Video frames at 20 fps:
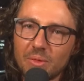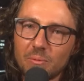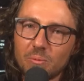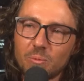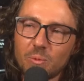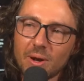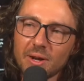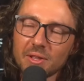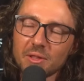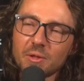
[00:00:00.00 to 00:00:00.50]

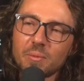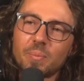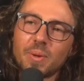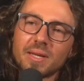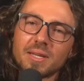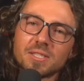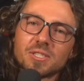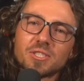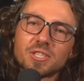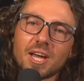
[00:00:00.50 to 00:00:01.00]
One of the
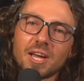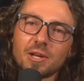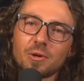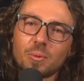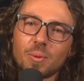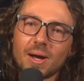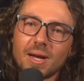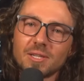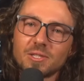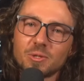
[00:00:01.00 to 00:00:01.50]
biggest
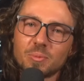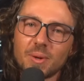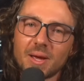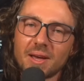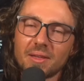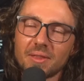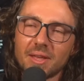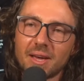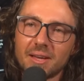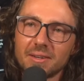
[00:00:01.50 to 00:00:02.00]
takeaways
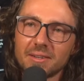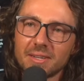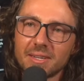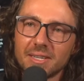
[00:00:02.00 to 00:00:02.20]
about that